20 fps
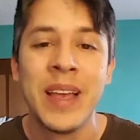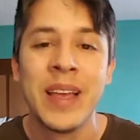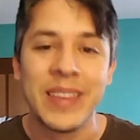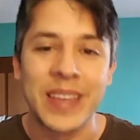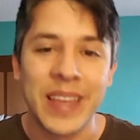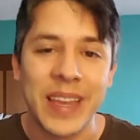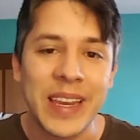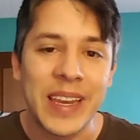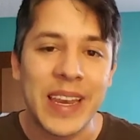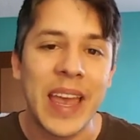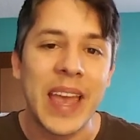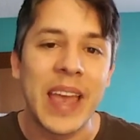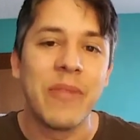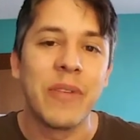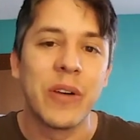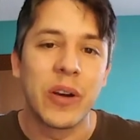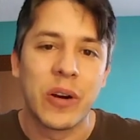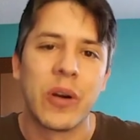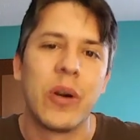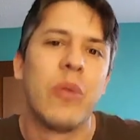They gave
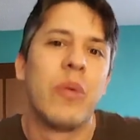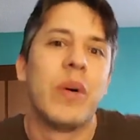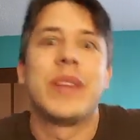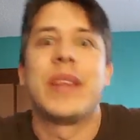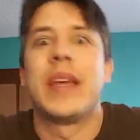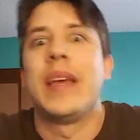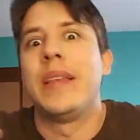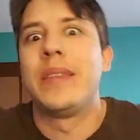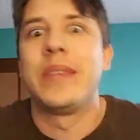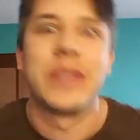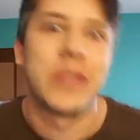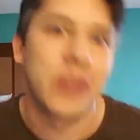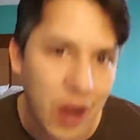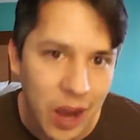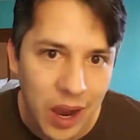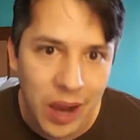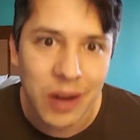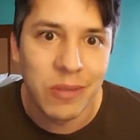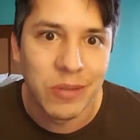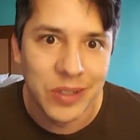a girl what they
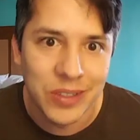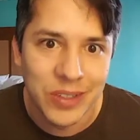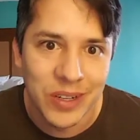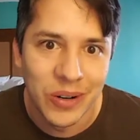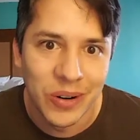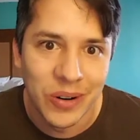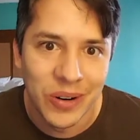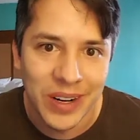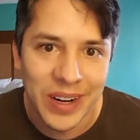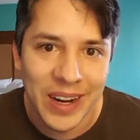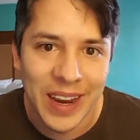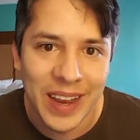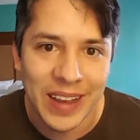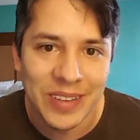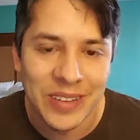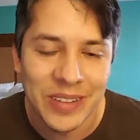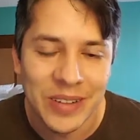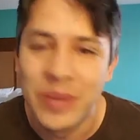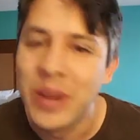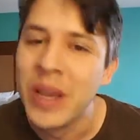thought was an
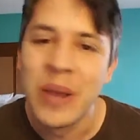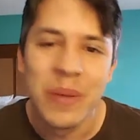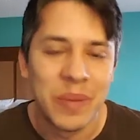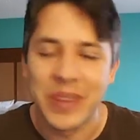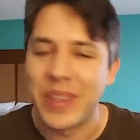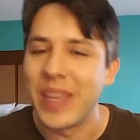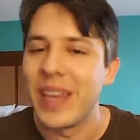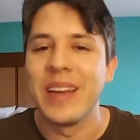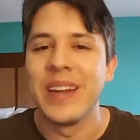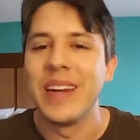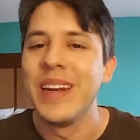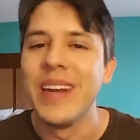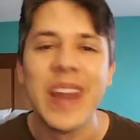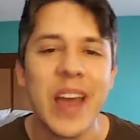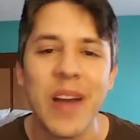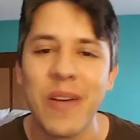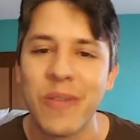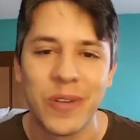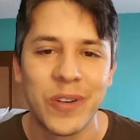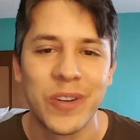orgasm, but they had
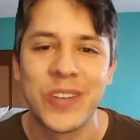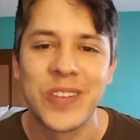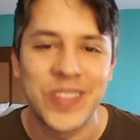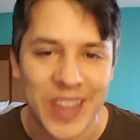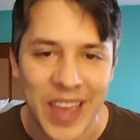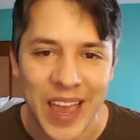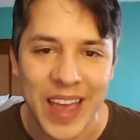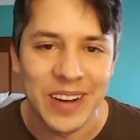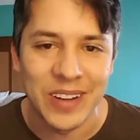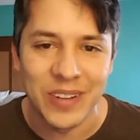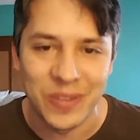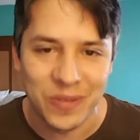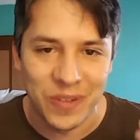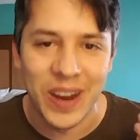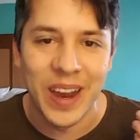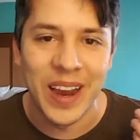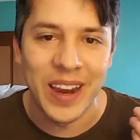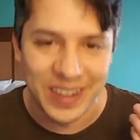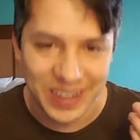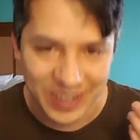never
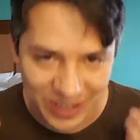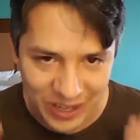satisfied a